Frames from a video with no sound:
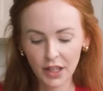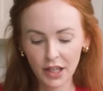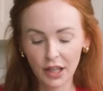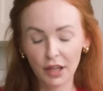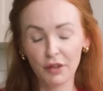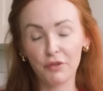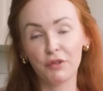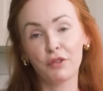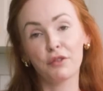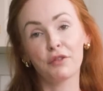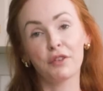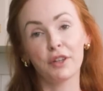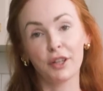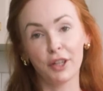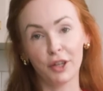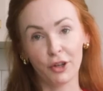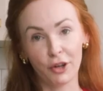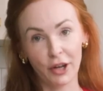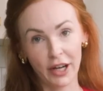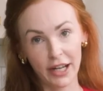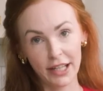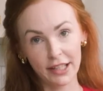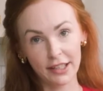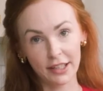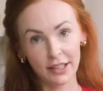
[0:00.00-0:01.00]
if you're feeling
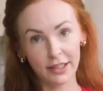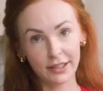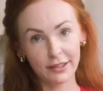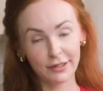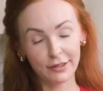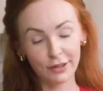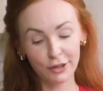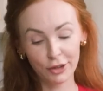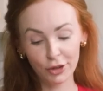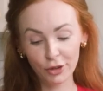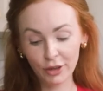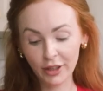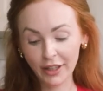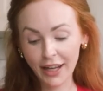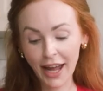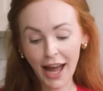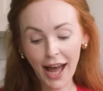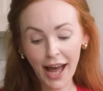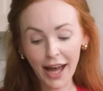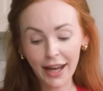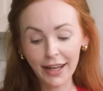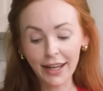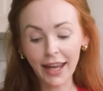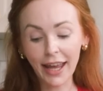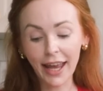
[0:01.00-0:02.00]
crazy, you can
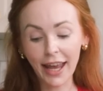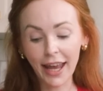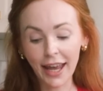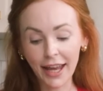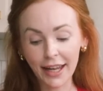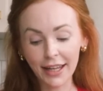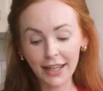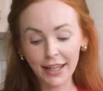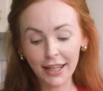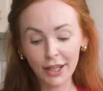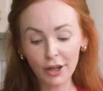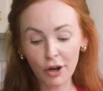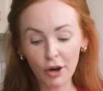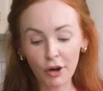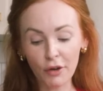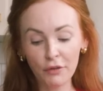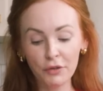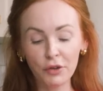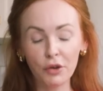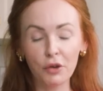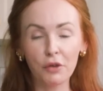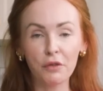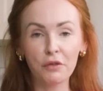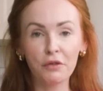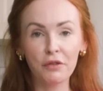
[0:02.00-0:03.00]
add any of
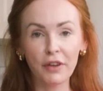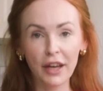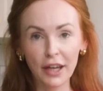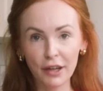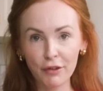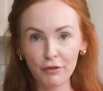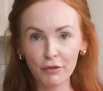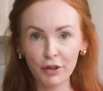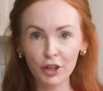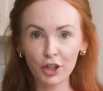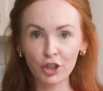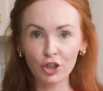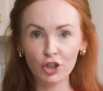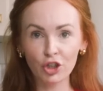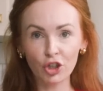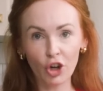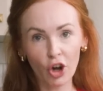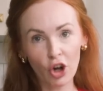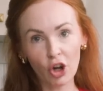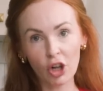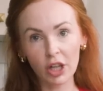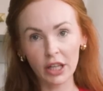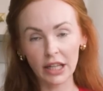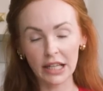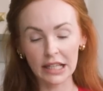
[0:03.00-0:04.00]
your favorite
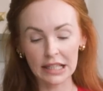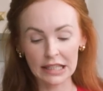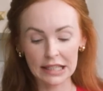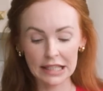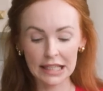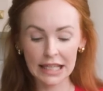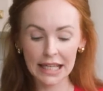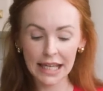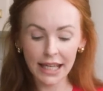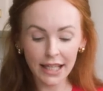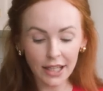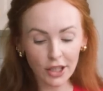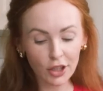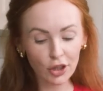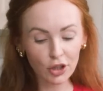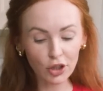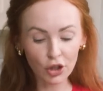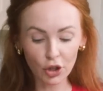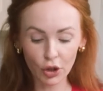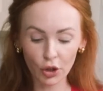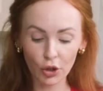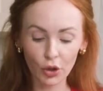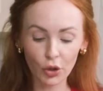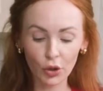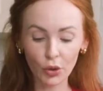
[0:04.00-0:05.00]
chocolates
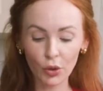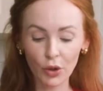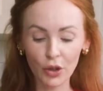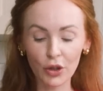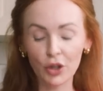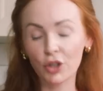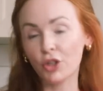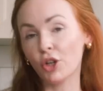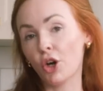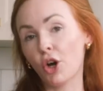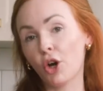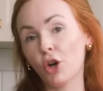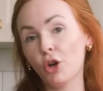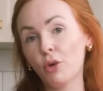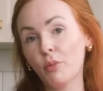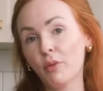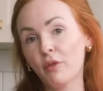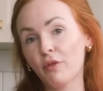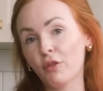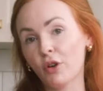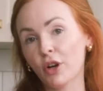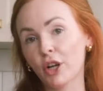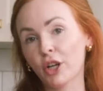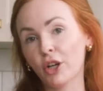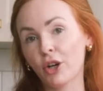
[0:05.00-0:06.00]
into the dough
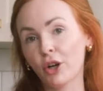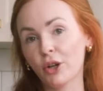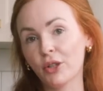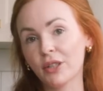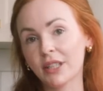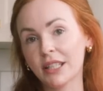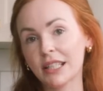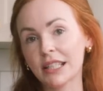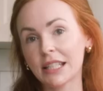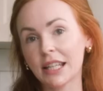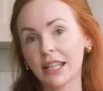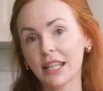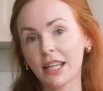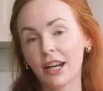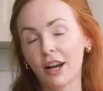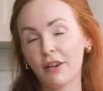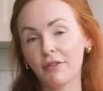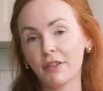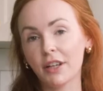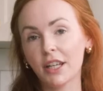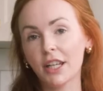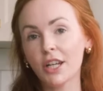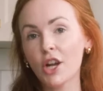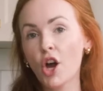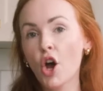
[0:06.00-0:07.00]
before it goes into the
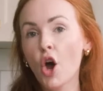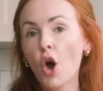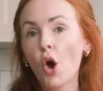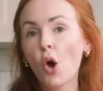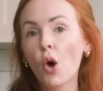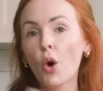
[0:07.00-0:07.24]
oven.